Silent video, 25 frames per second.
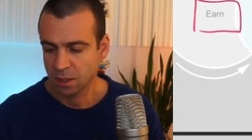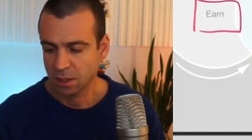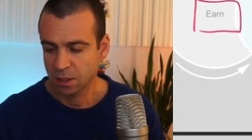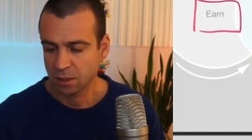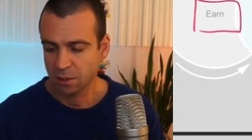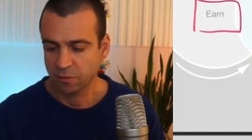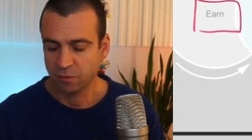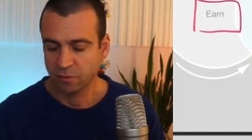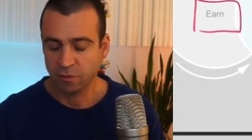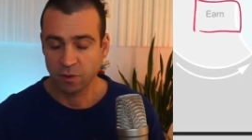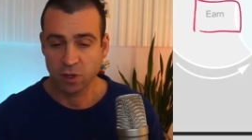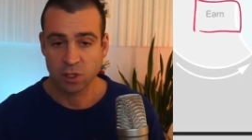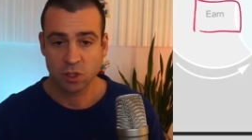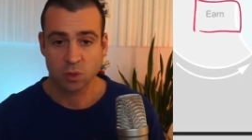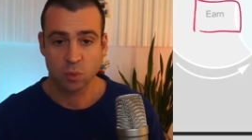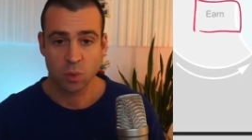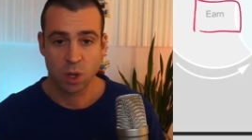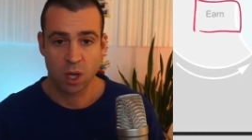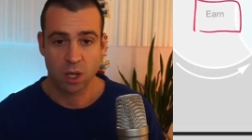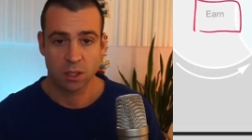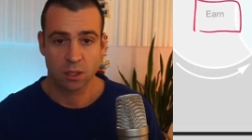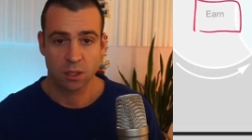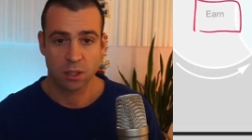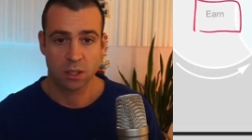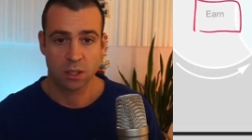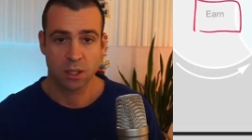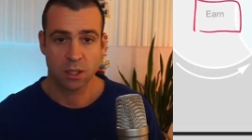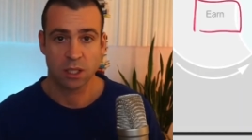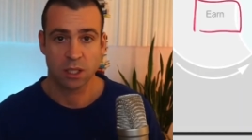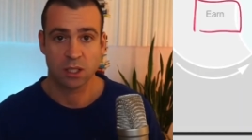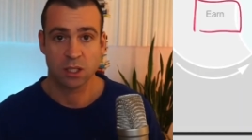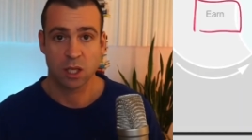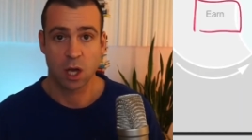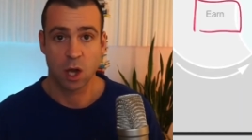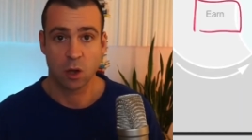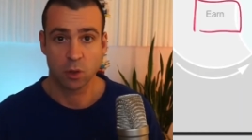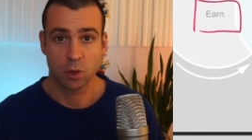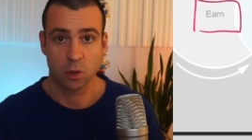The first one is
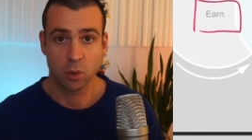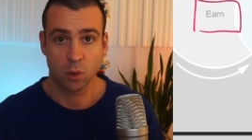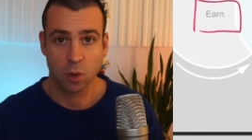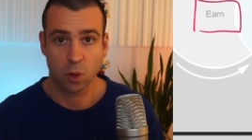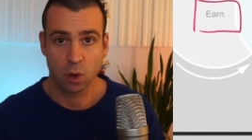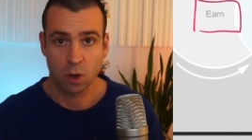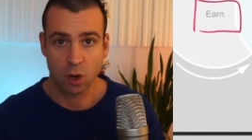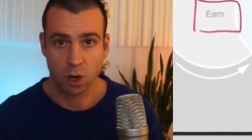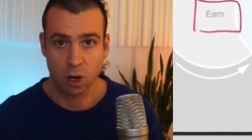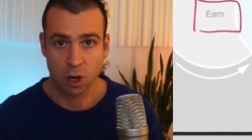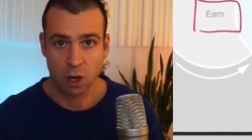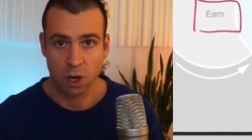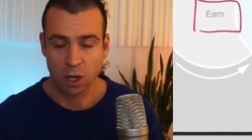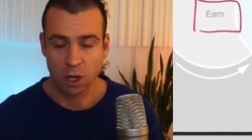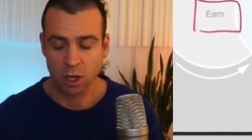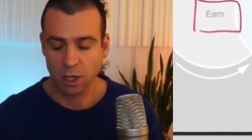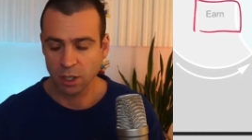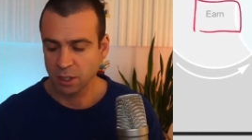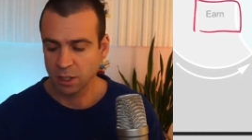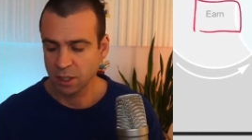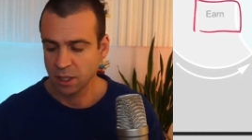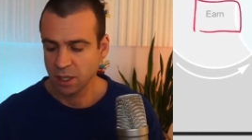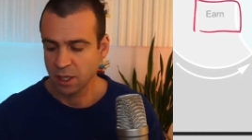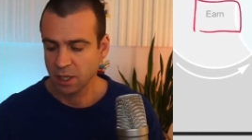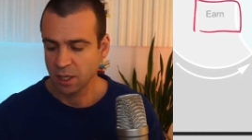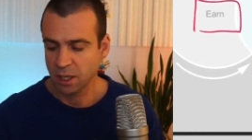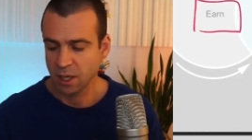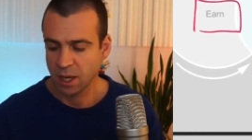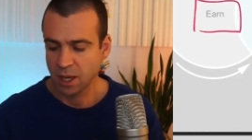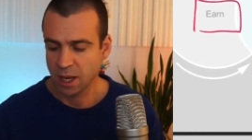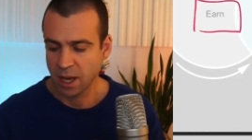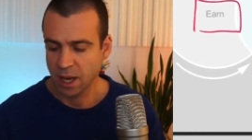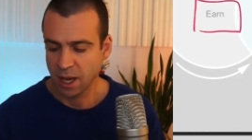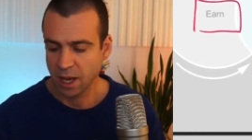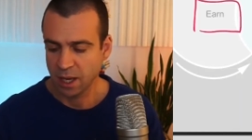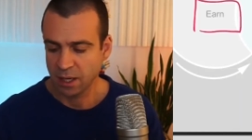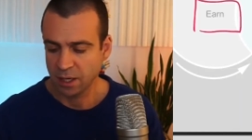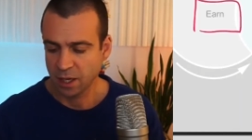how you earn
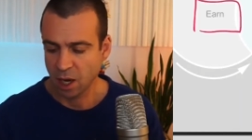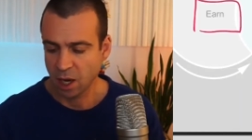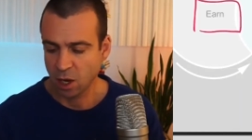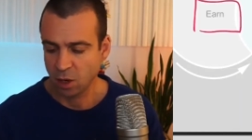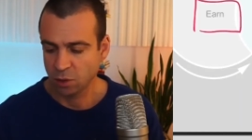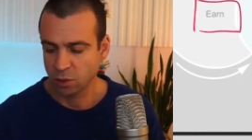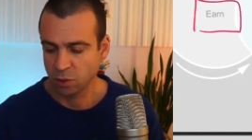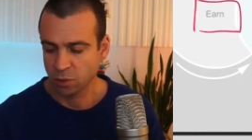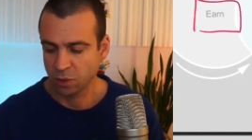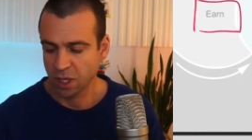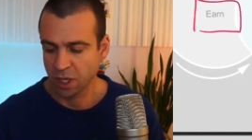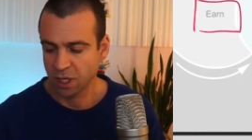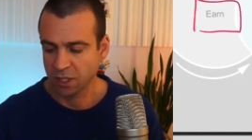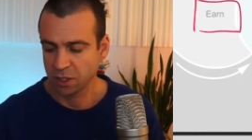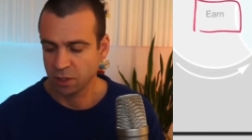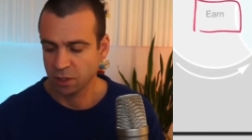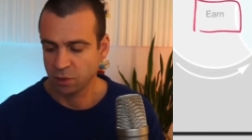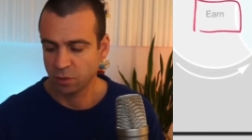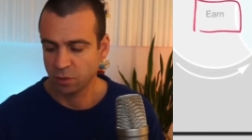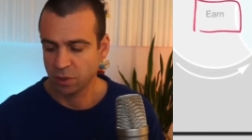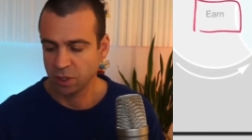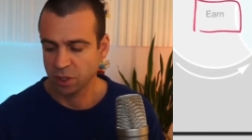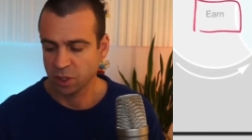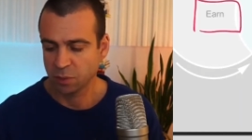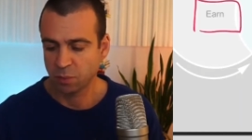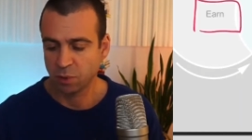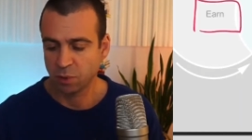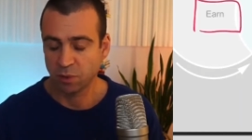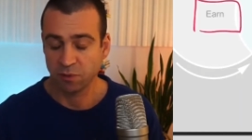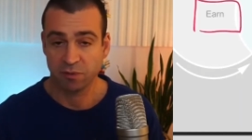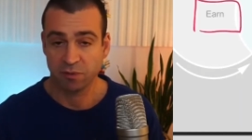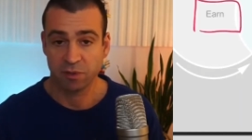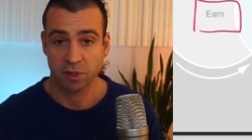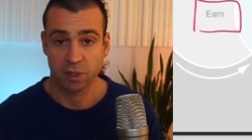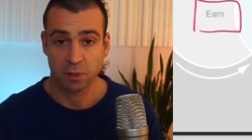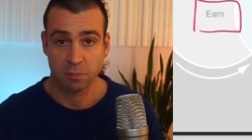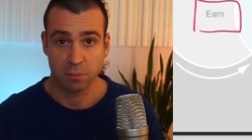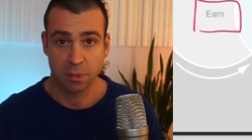and how you can increase
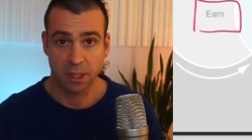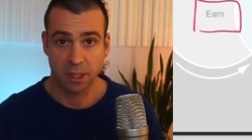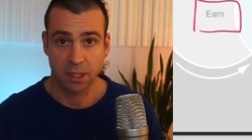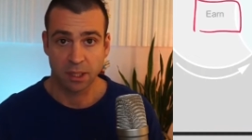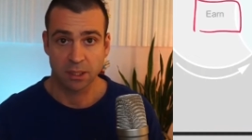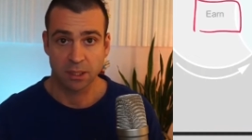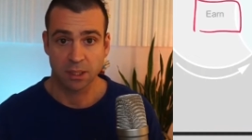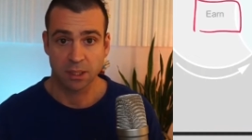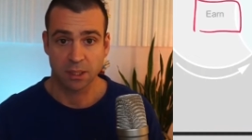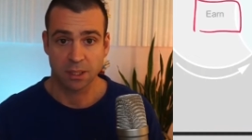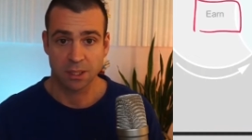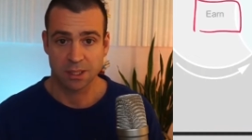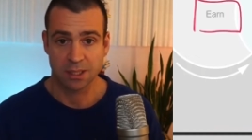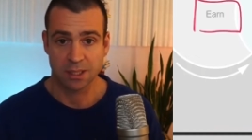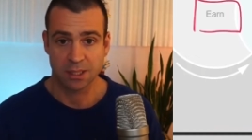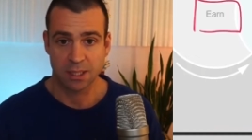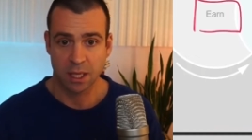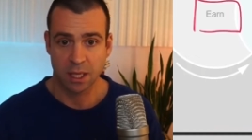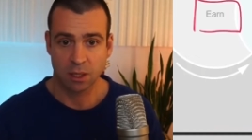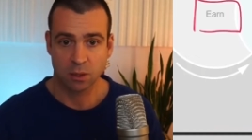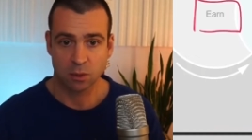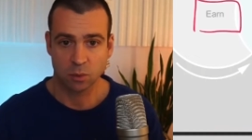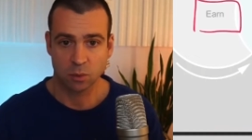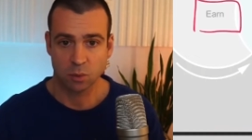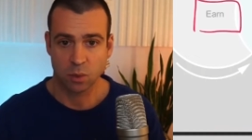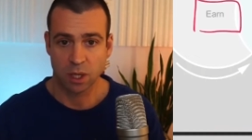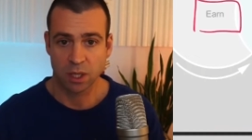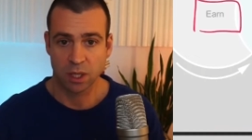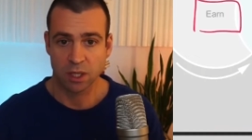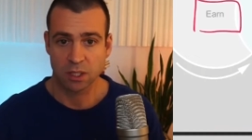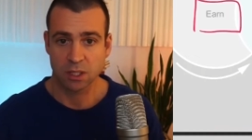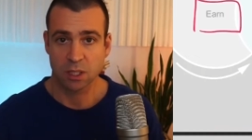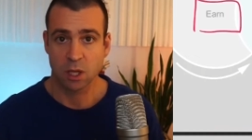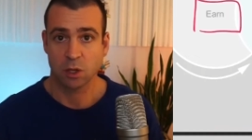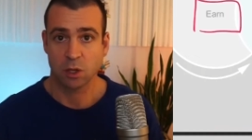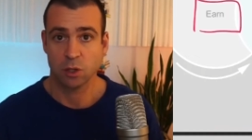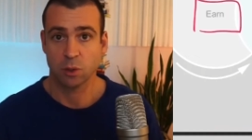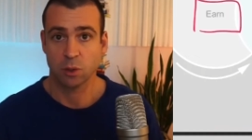profitability. The second one
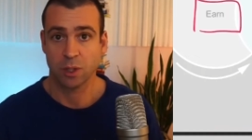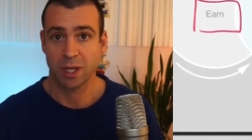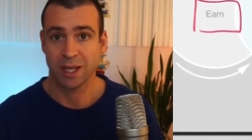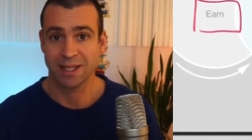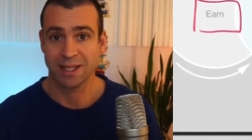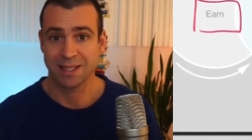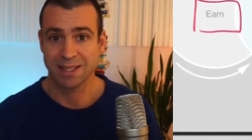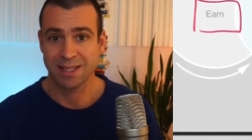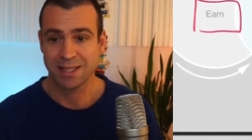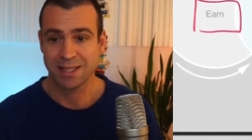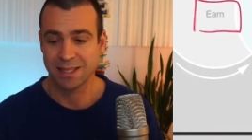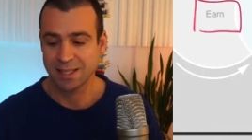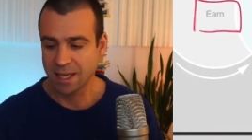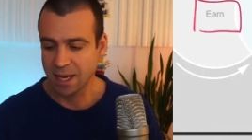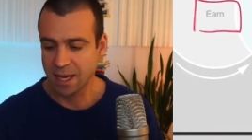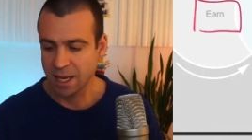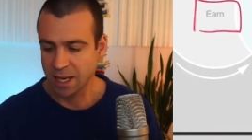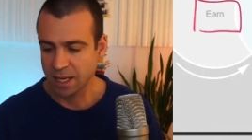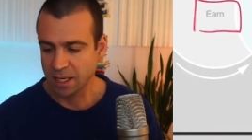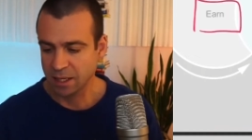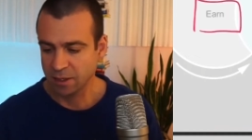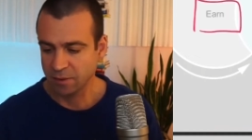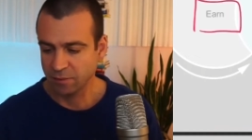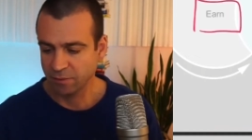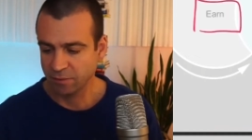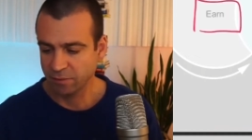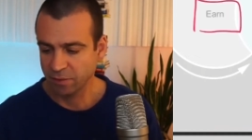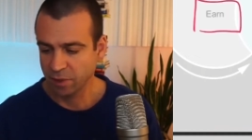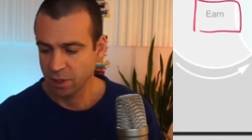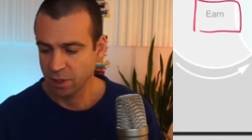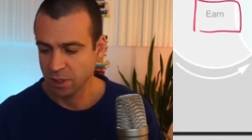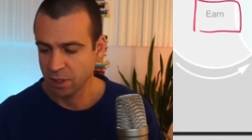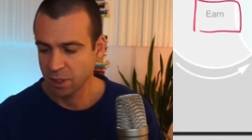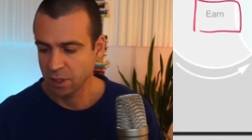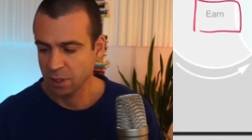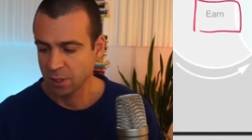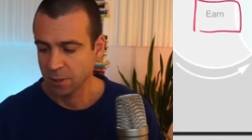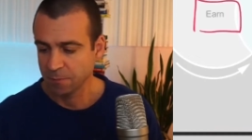is how you can save
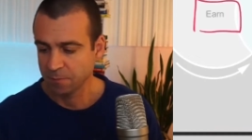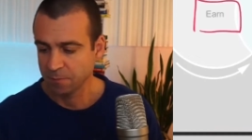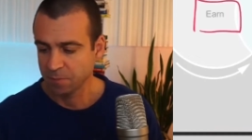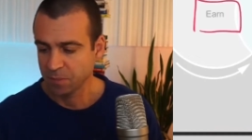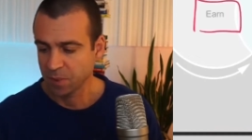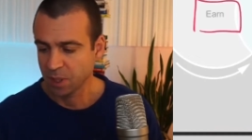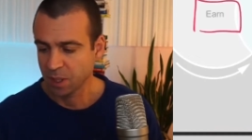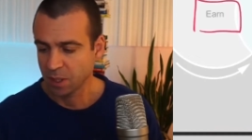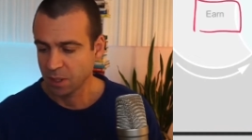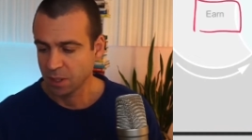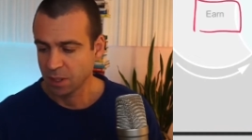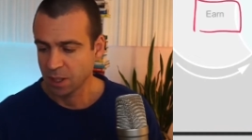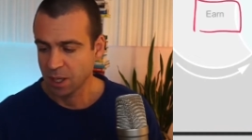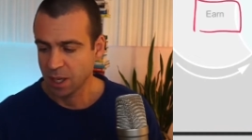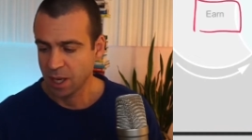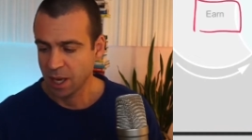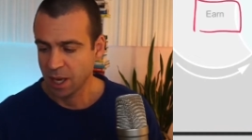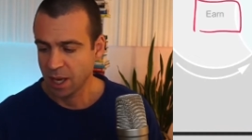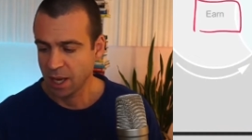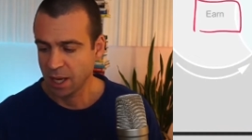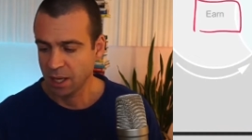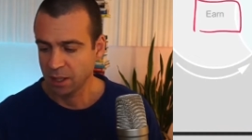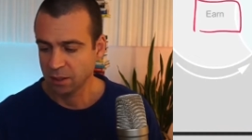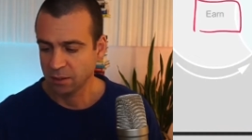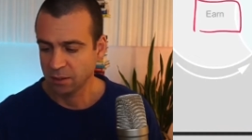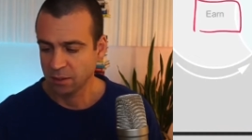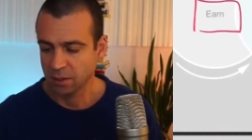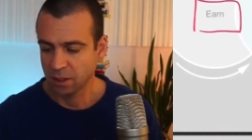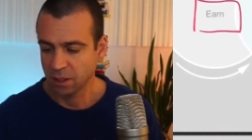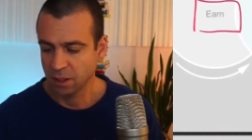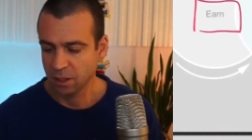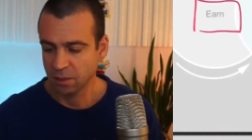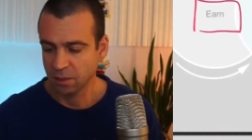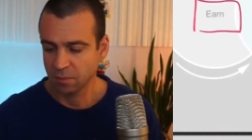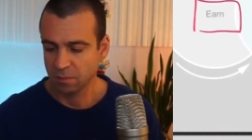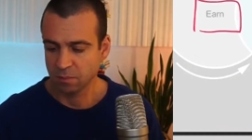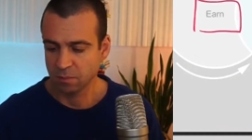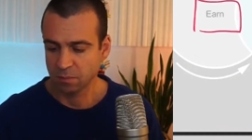and
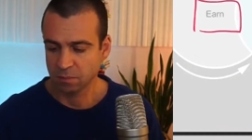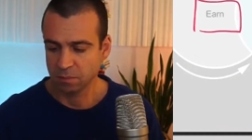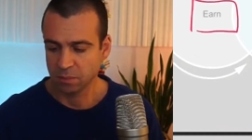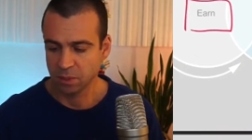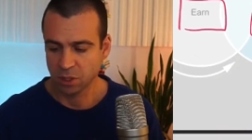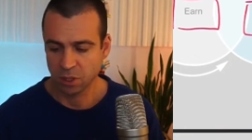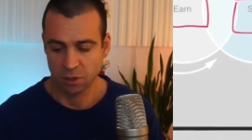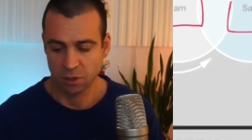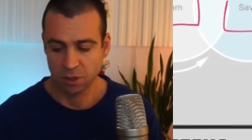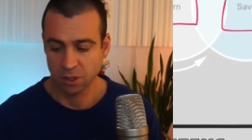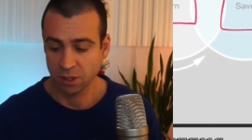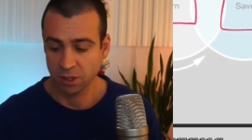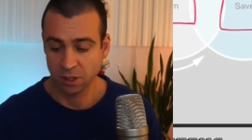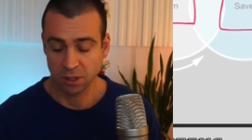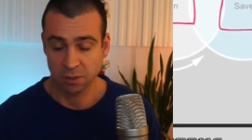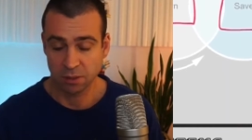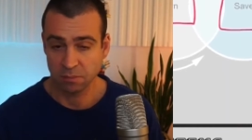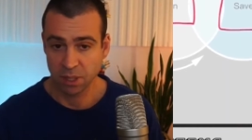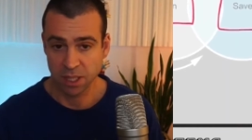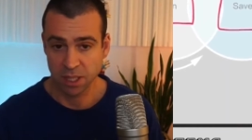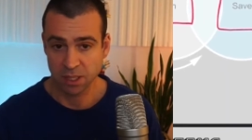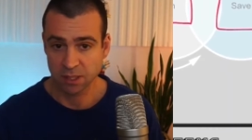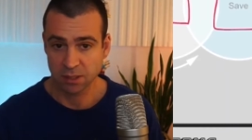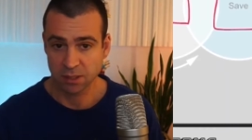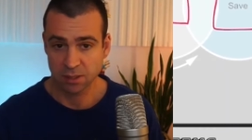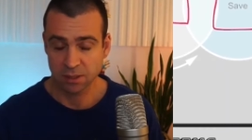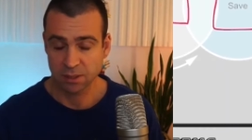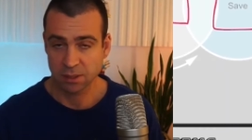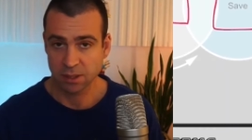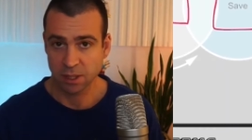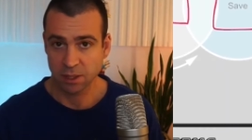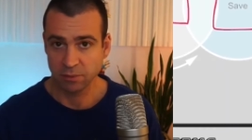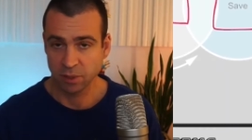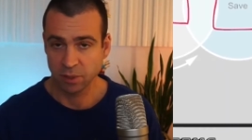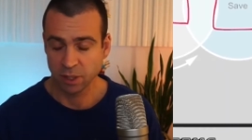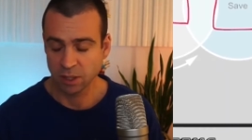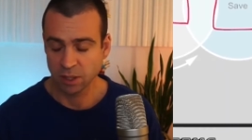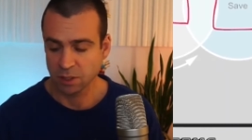um, currently the best
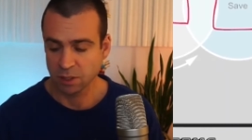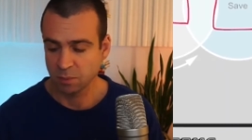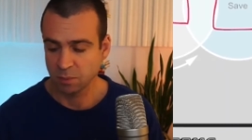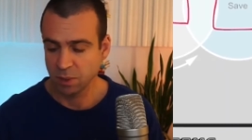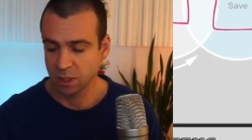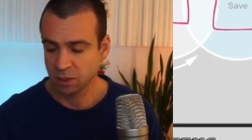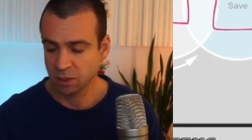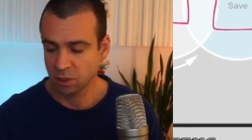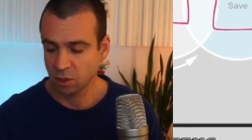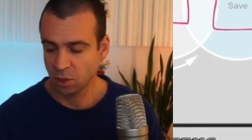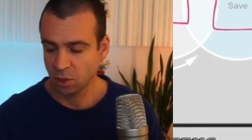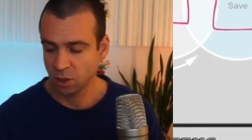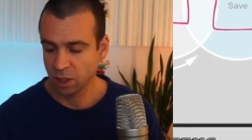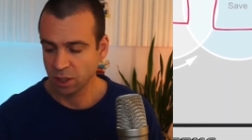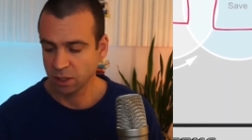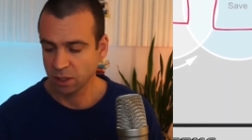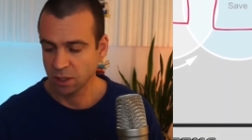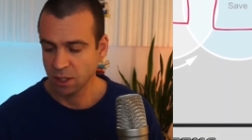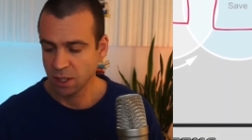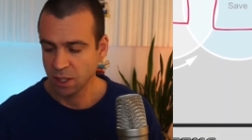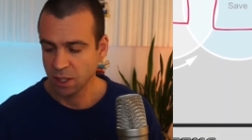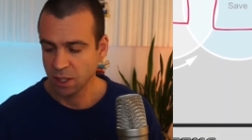saving is Bitcoin